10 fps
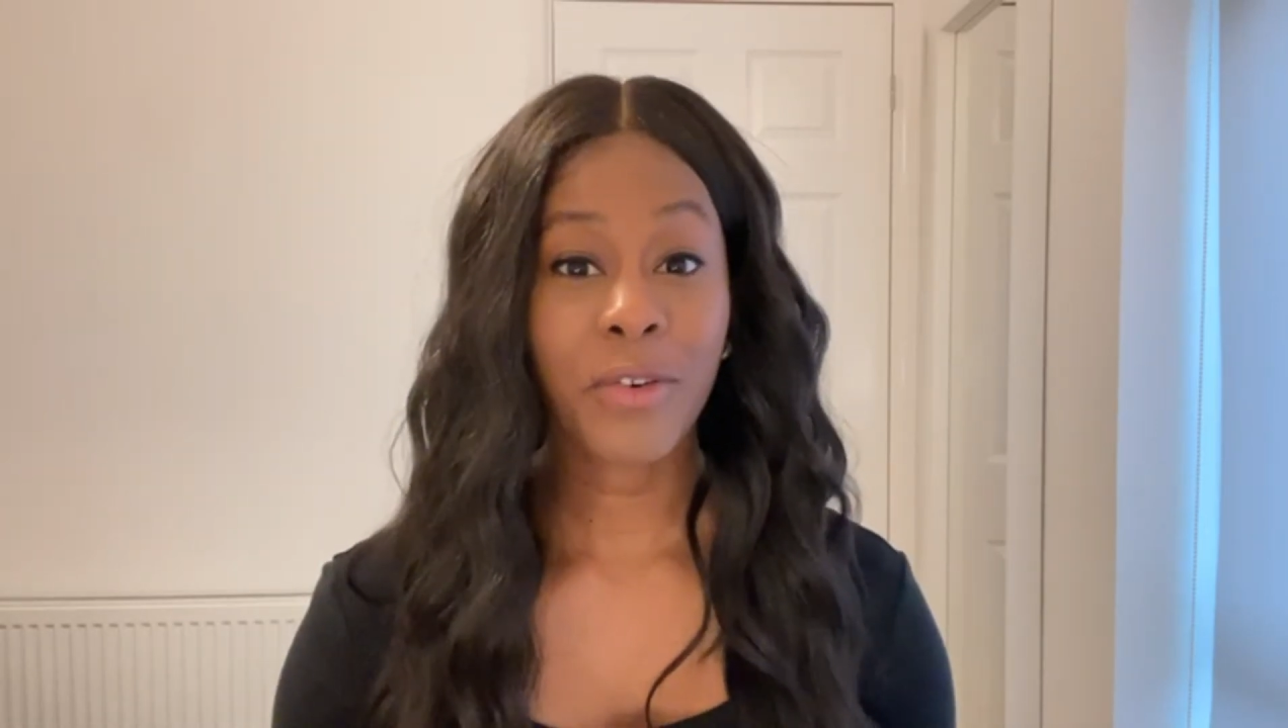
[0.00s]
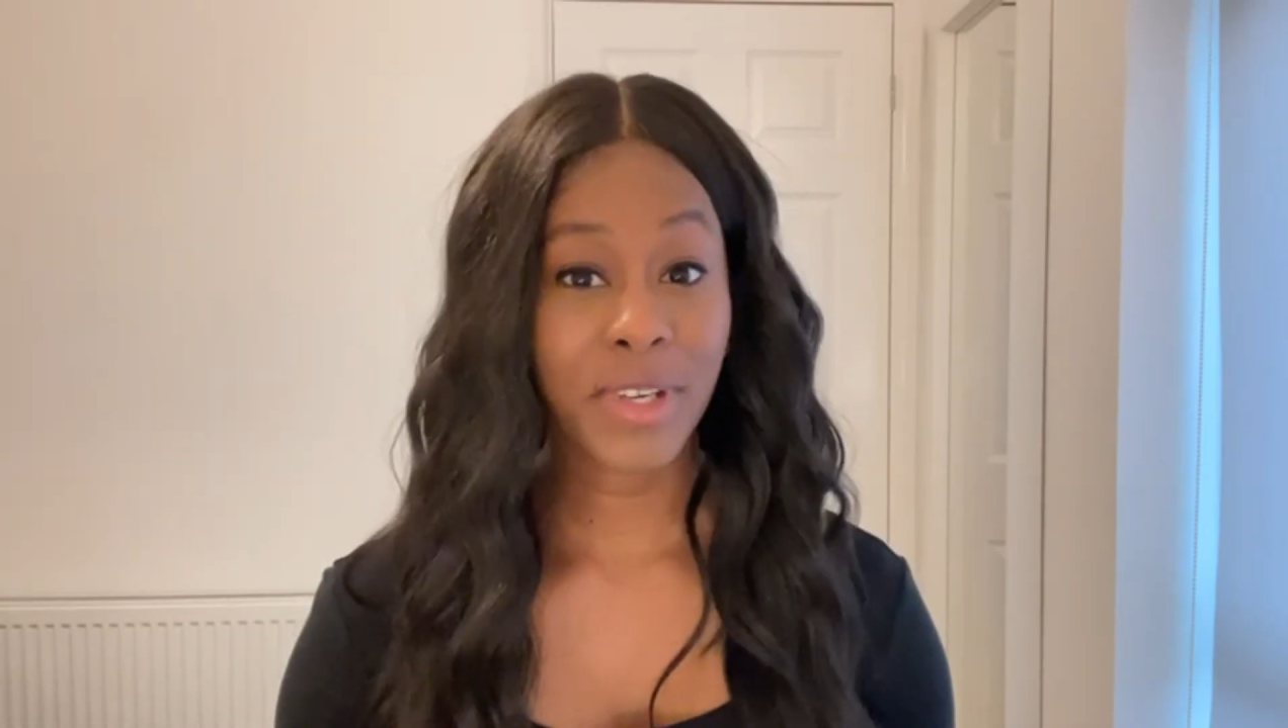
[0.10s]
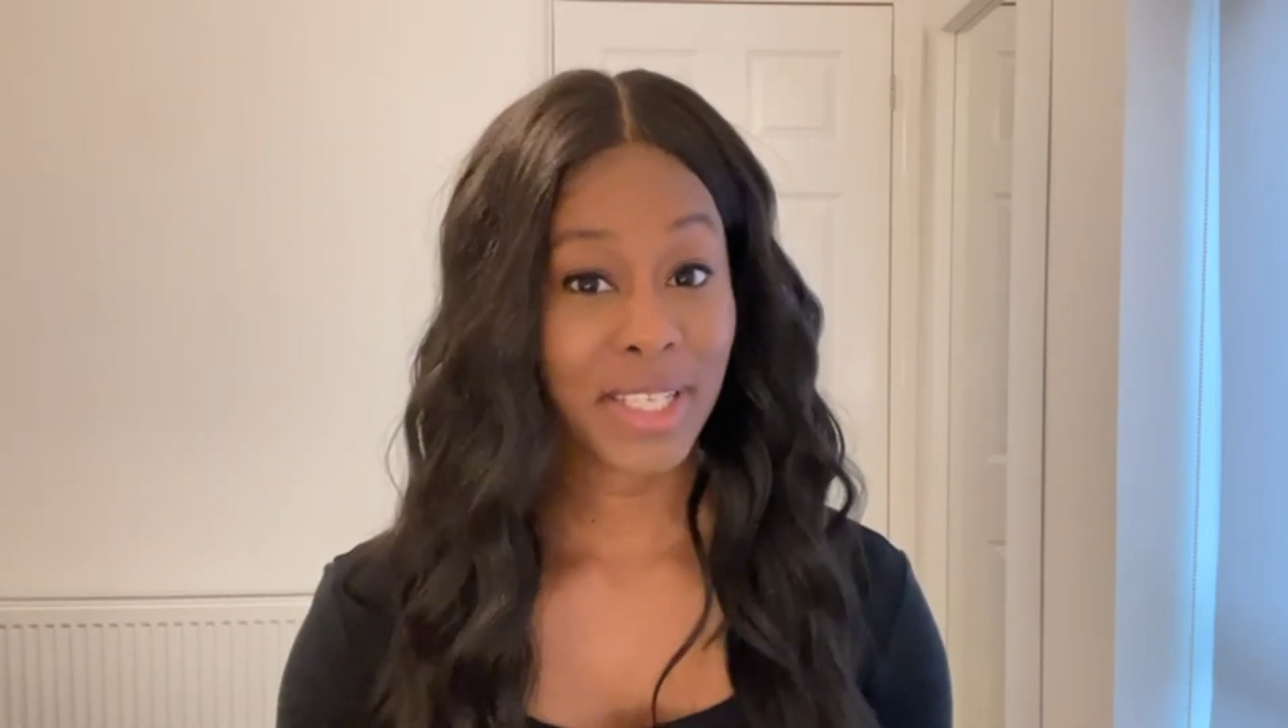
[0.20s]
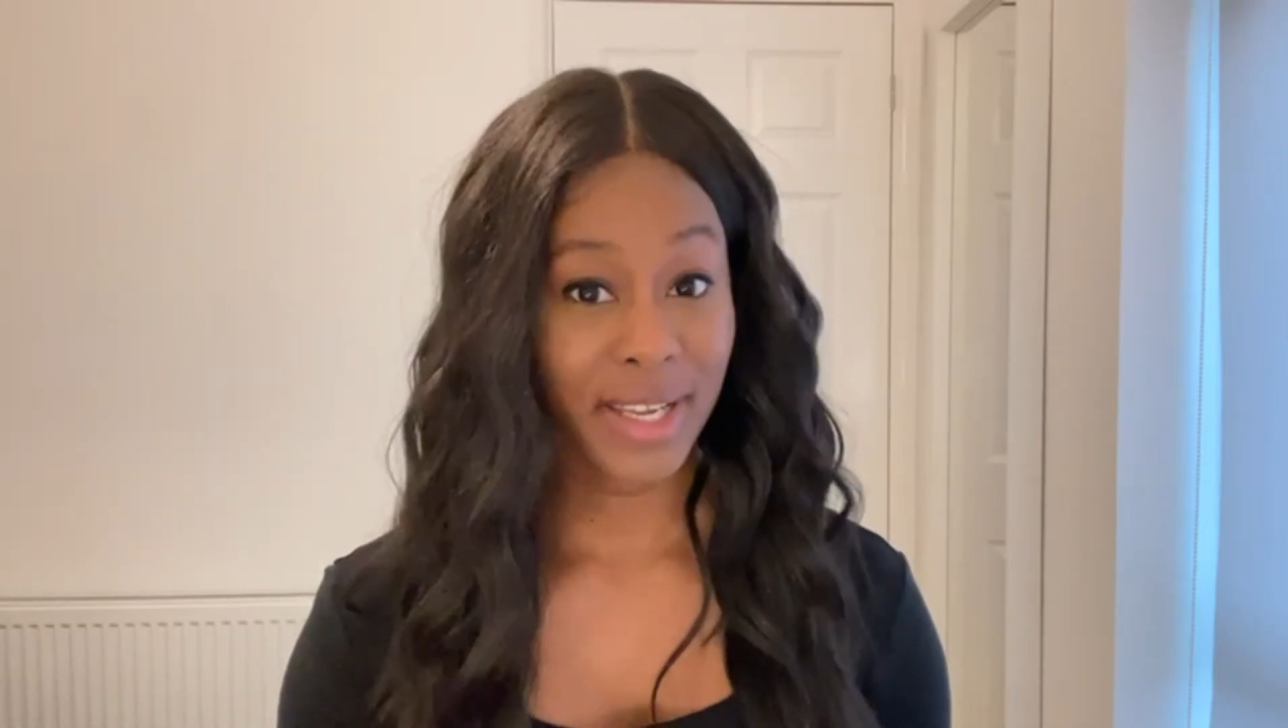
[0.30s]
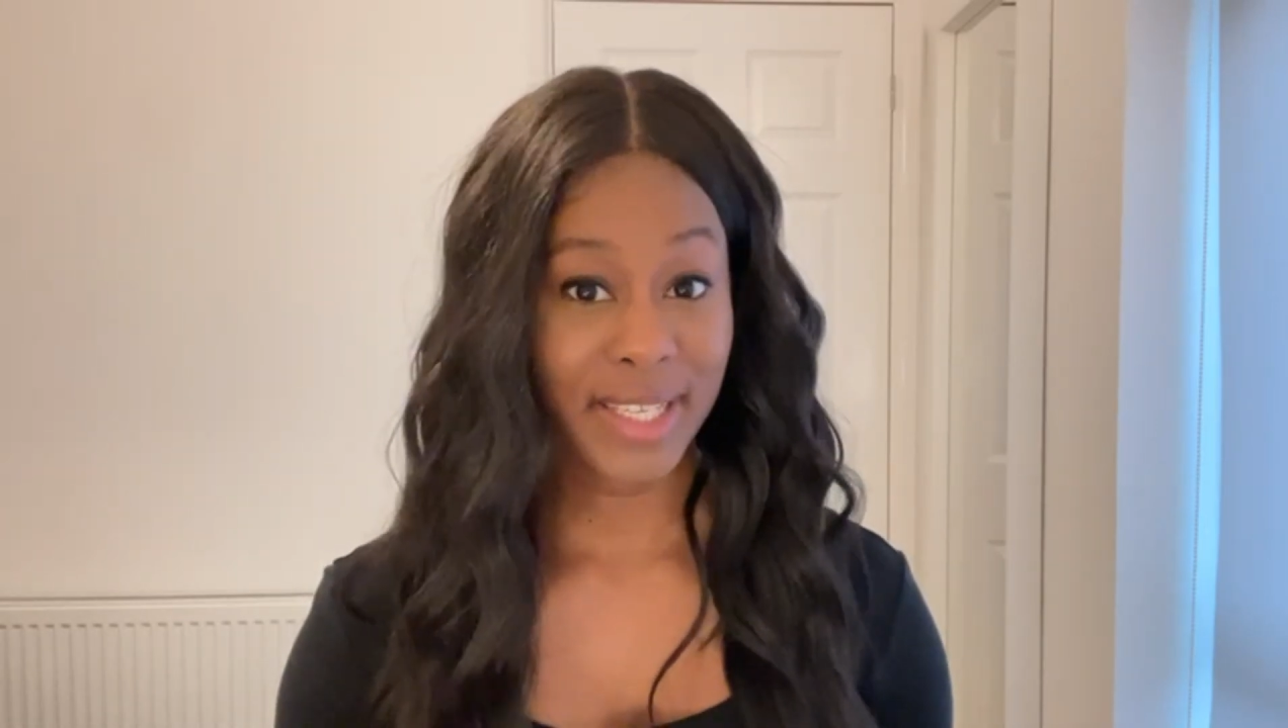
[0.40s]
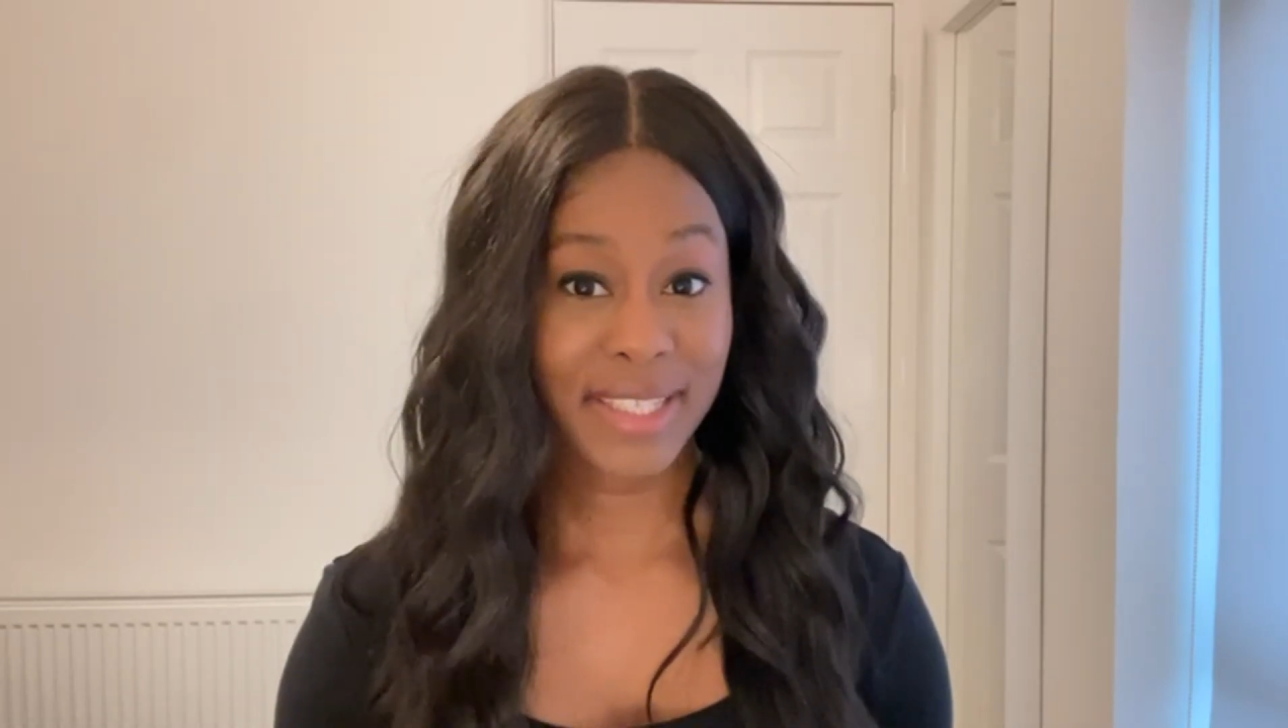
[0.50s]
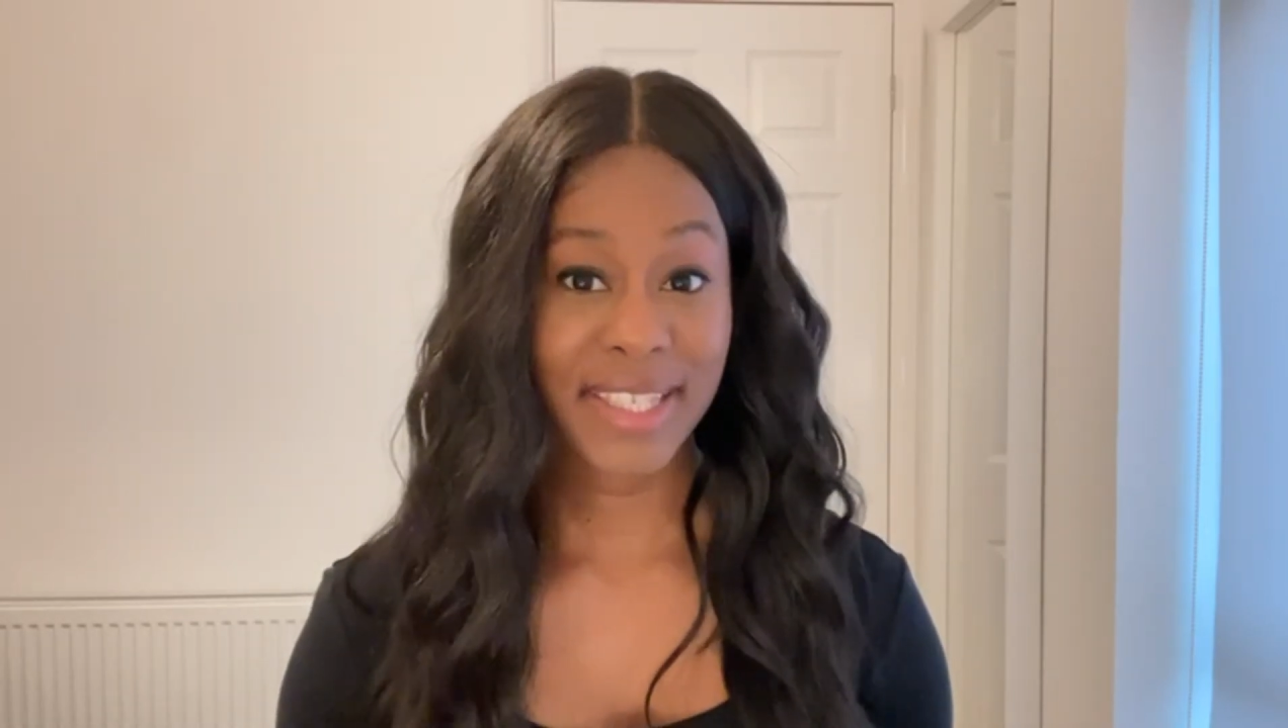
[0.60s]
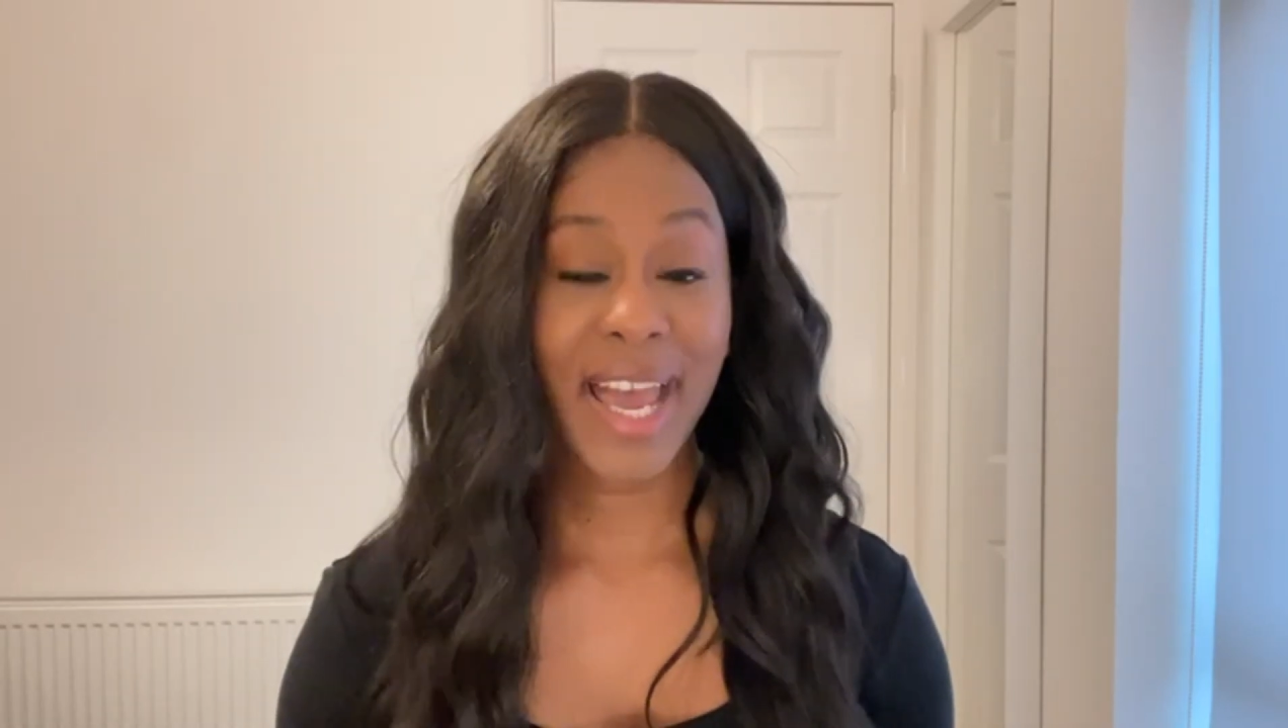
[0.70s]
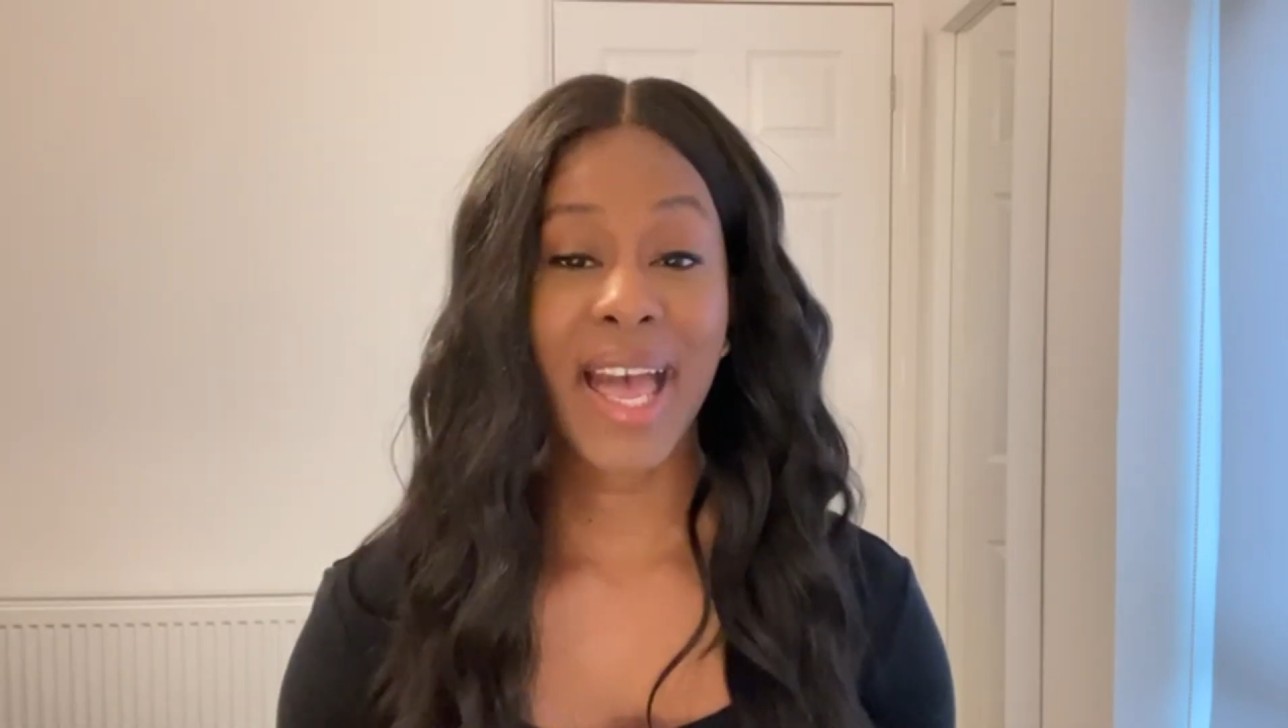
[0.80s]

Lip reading: organized